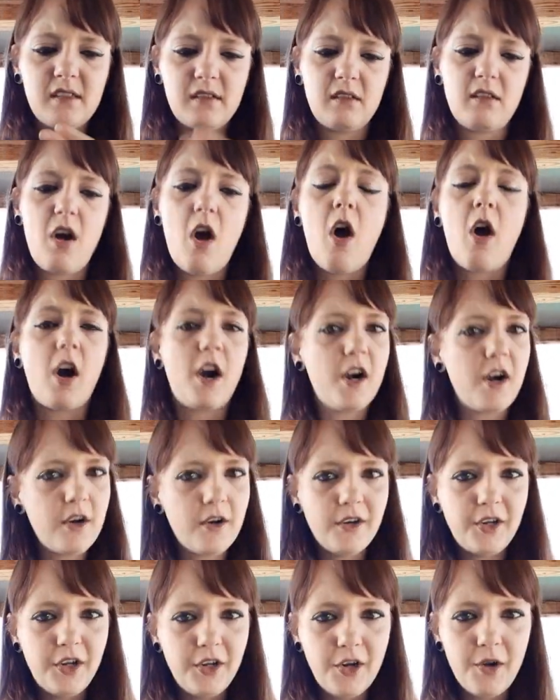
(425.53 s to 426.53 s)

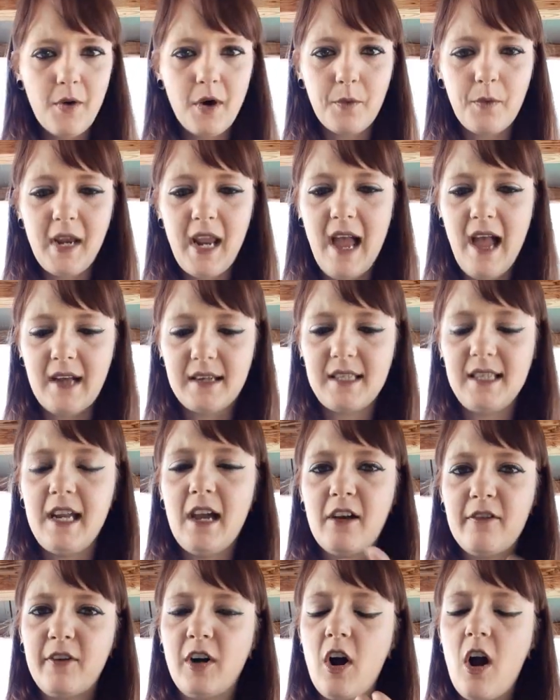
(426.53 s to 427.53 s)
heart? You know, are we acting
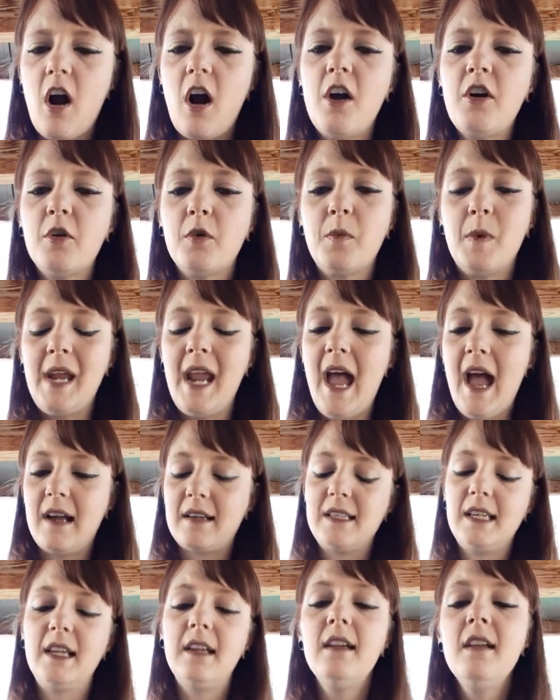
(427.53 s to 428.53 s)
out of our heart, or are we
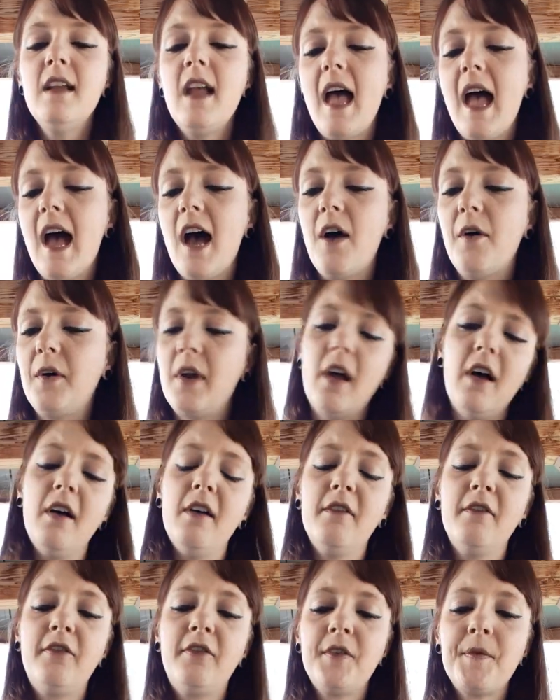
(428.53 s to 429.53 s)
acting out
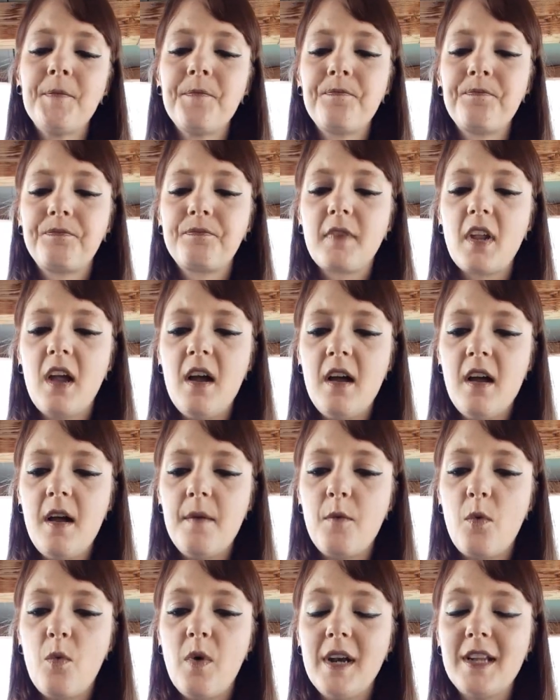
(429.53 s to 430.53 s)
of
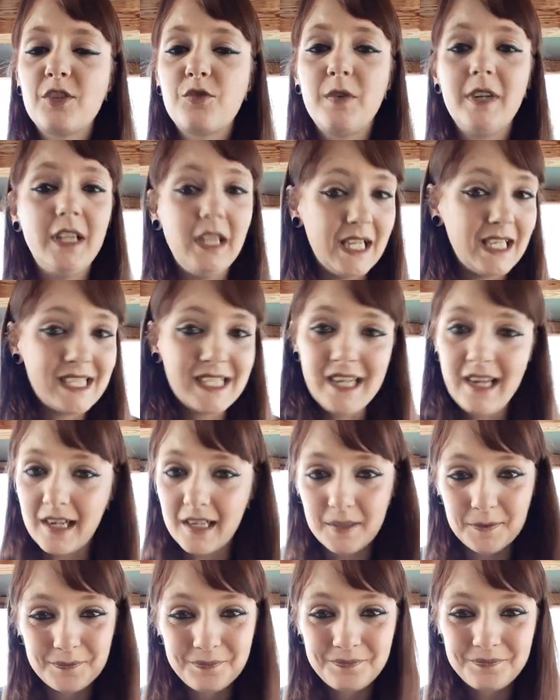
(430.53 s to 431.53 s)
what is
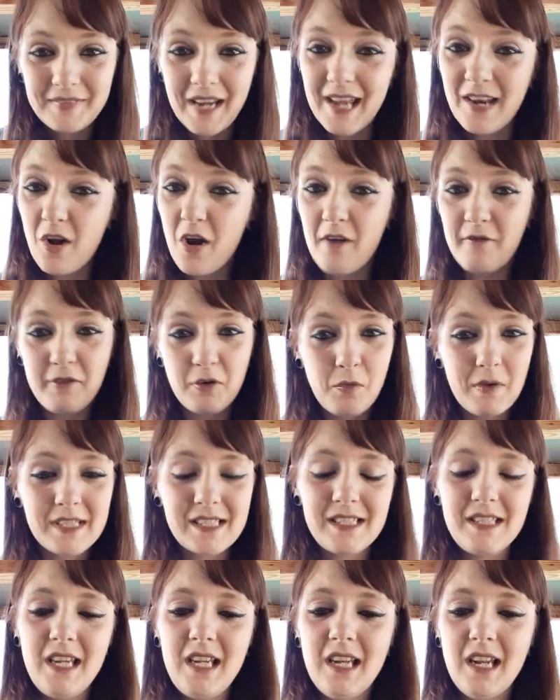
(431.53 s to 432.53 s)
realistic and often
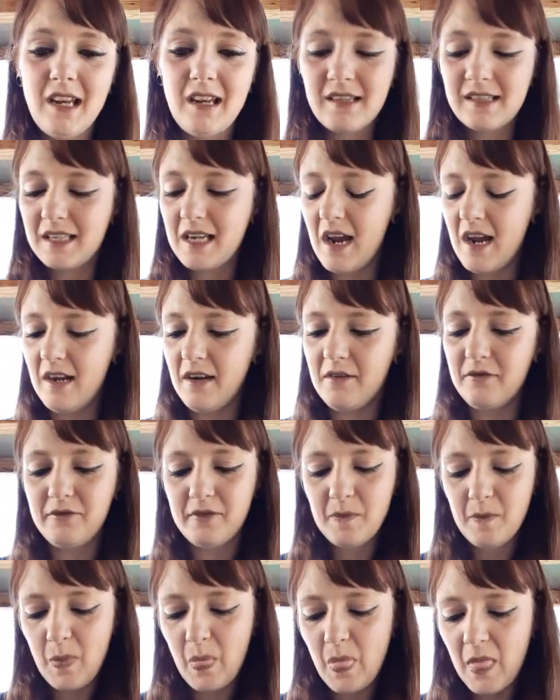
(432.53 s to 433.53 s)
what's needed? And it's kind of,
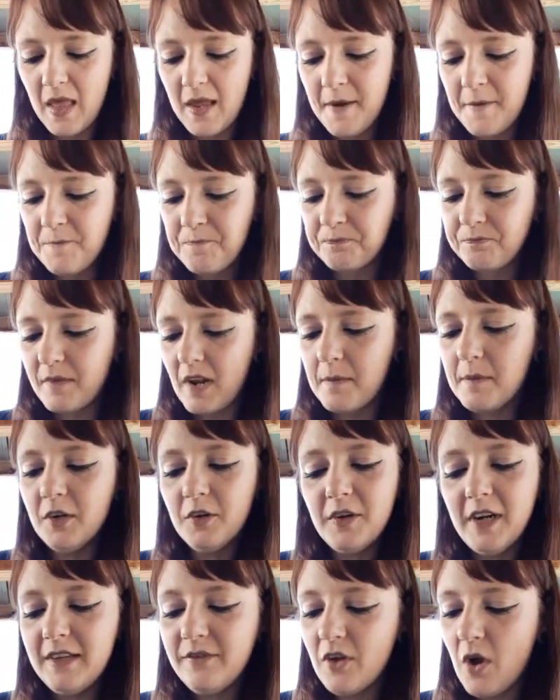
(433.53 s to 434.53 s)
I'm going
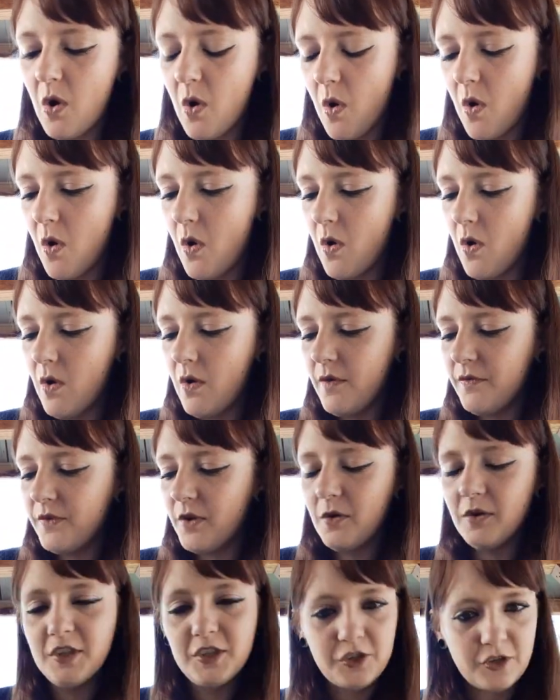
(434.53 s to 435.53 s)
to read the whole
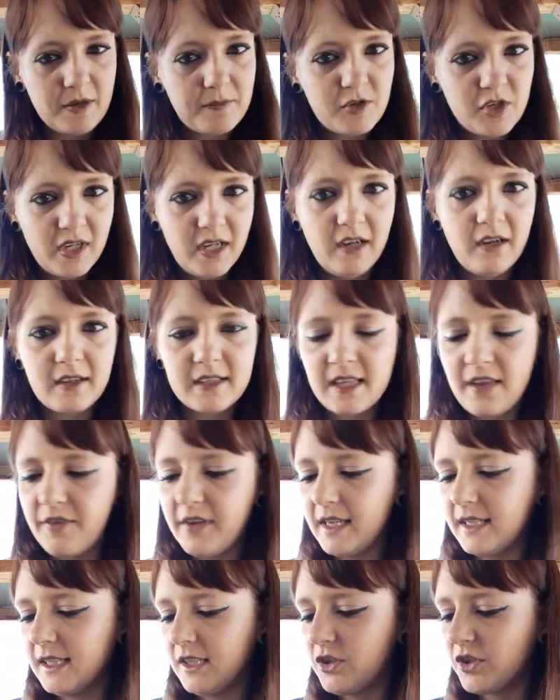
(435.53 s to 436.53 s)
description here because I
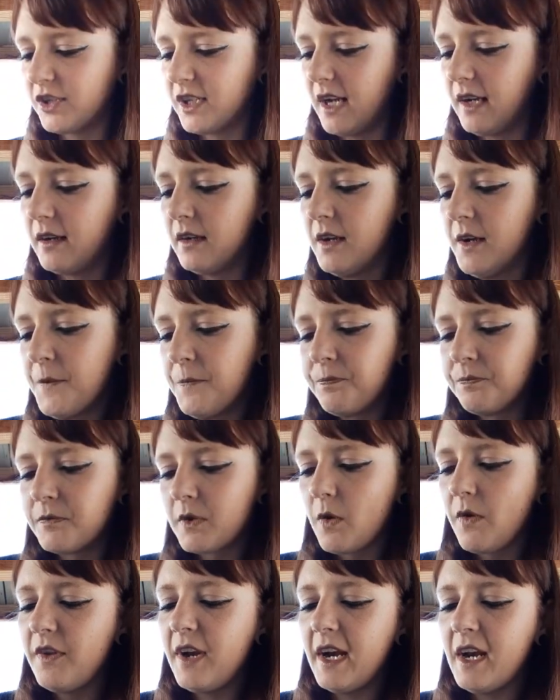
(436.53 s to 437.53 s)
think it's interesting.
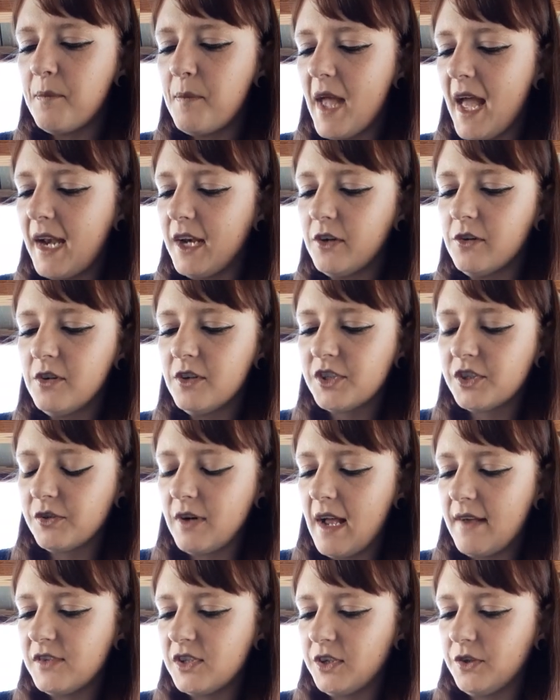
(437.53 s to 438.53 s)
When the Knight of Pentacles
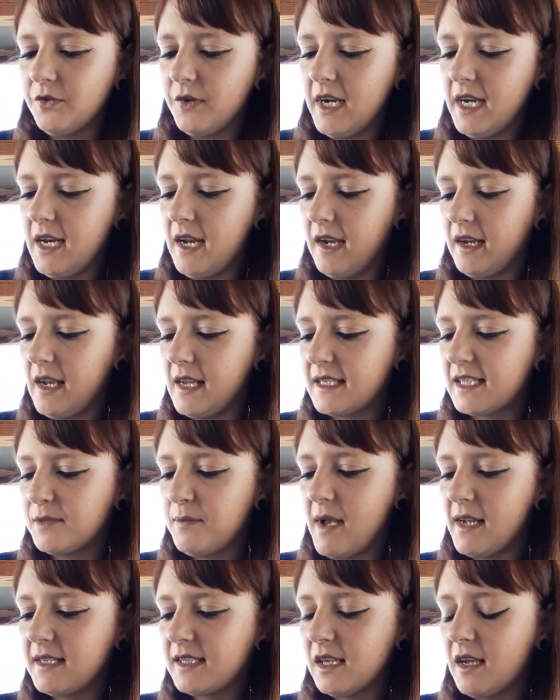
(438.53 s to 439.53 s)
arrives in a reading,
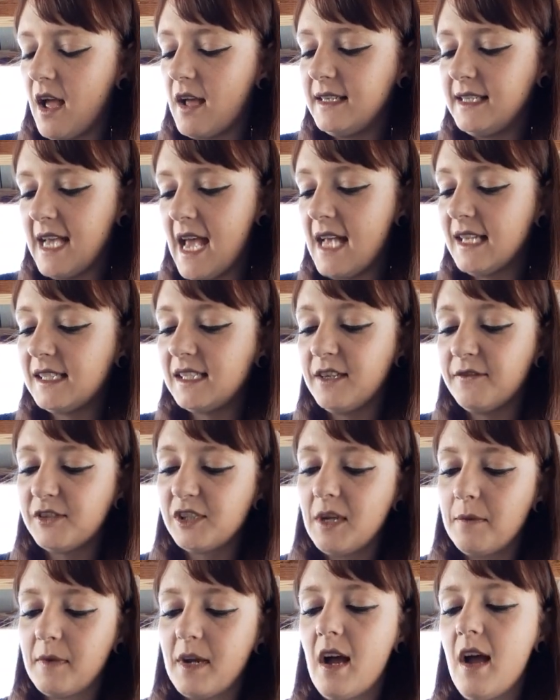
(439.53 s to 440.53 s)
expect a test of
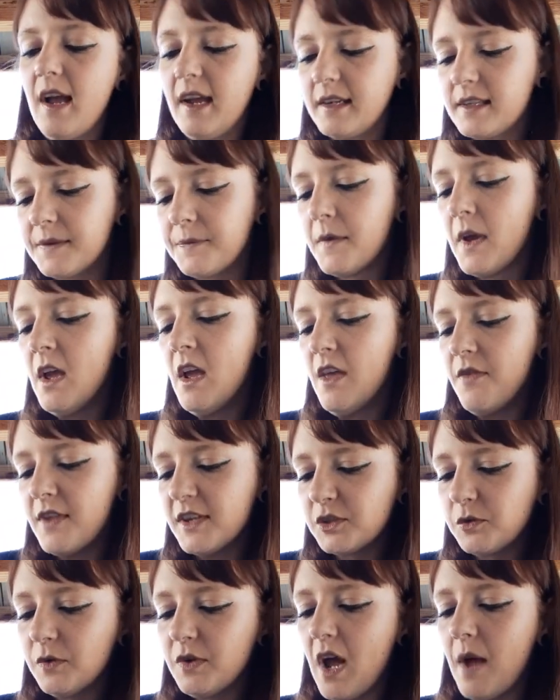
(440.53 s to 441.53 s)
some kind.
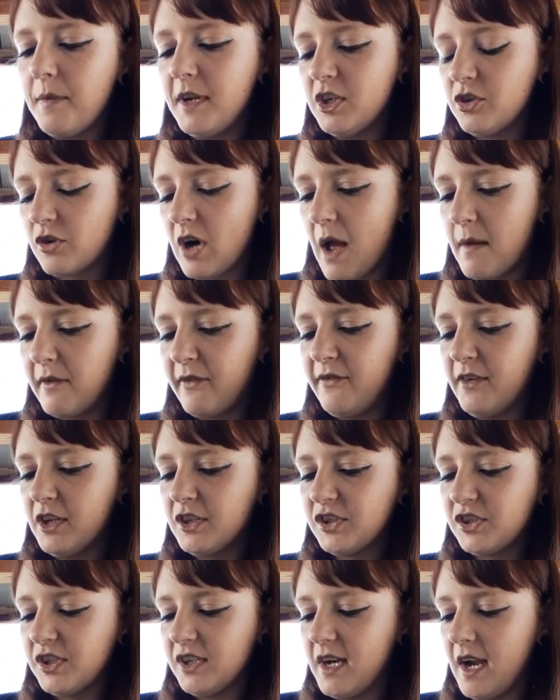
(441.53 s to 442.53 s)
This will not be
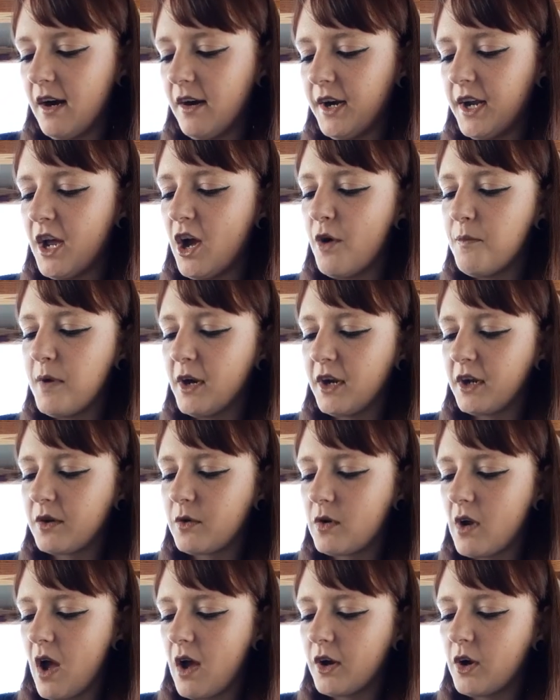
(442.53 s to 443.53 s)
drama-filled scenario, but
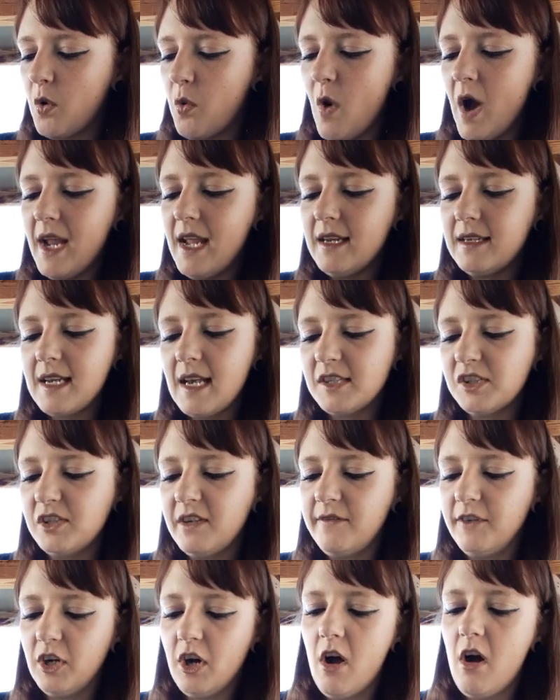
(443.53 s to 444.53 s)
a quiet test
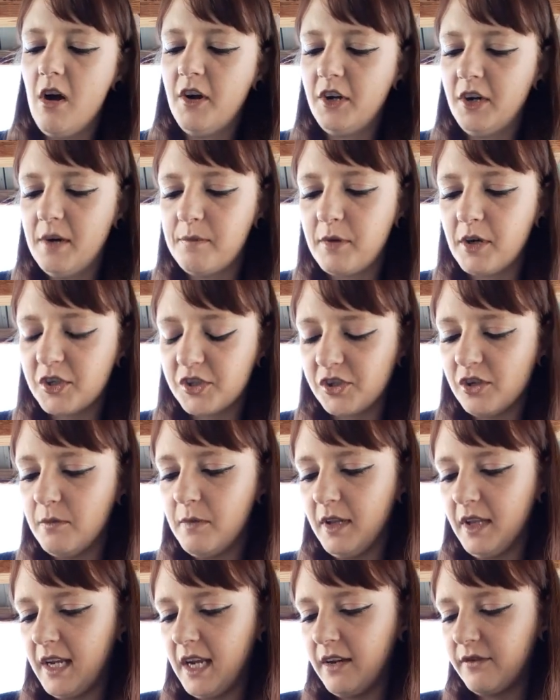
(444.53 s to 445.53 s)
of your honor and personal
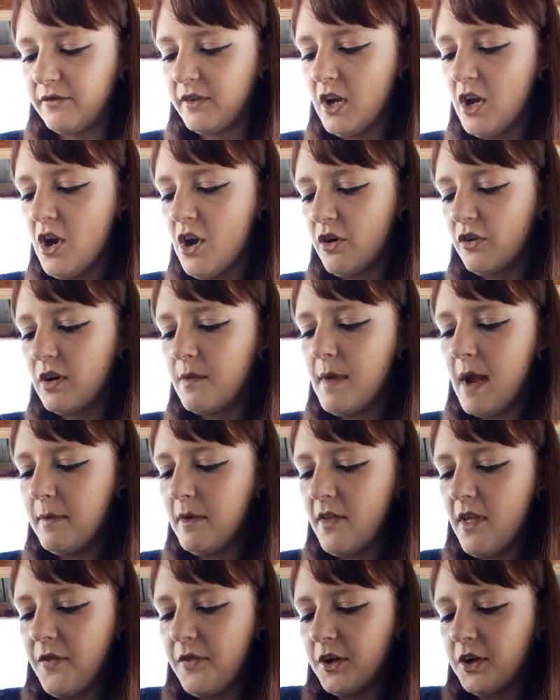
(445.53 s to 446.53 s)
belief.
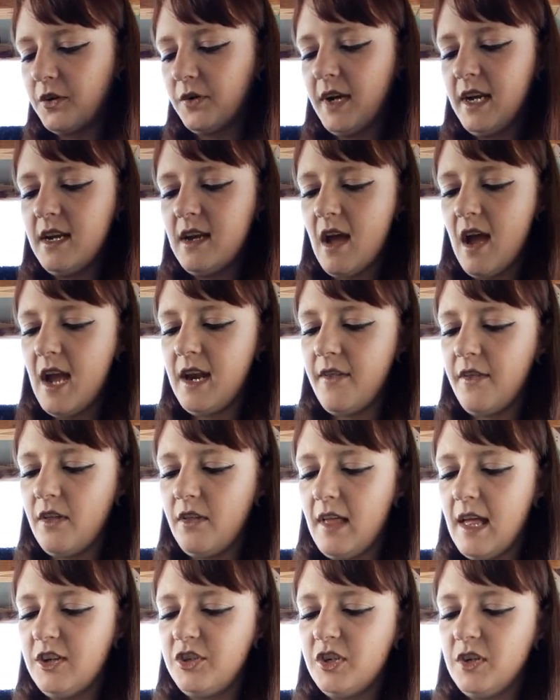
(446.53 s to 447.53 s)
Remember that the Green Knight of the
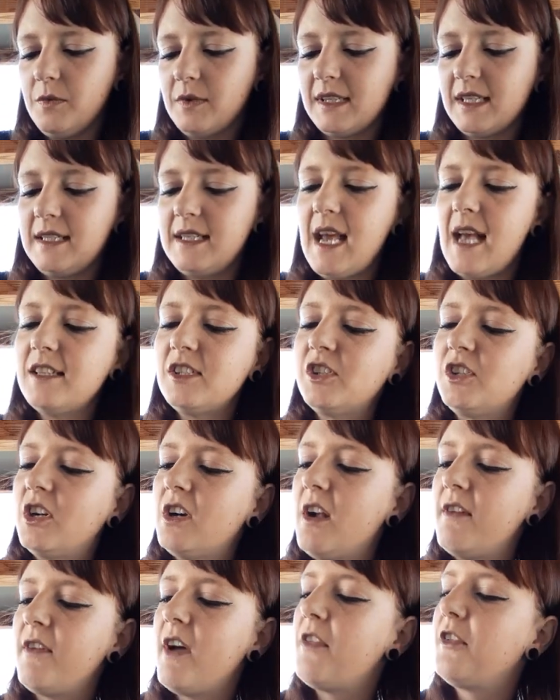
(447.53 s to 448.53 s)
legend was a tester
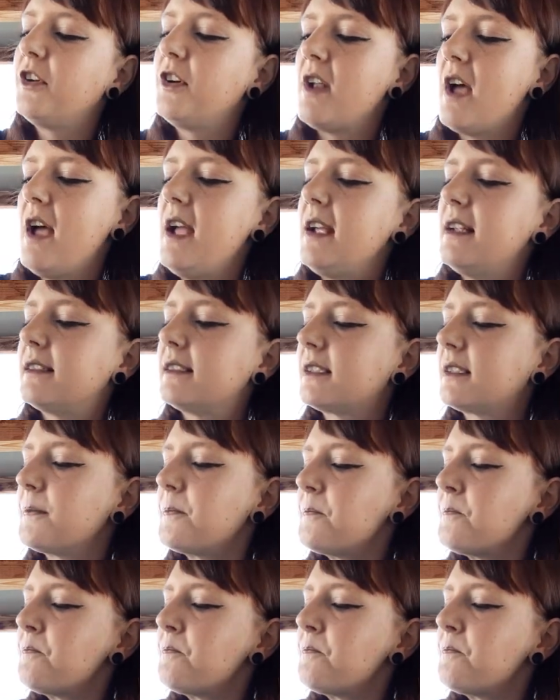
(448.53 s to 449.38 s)
of other knights.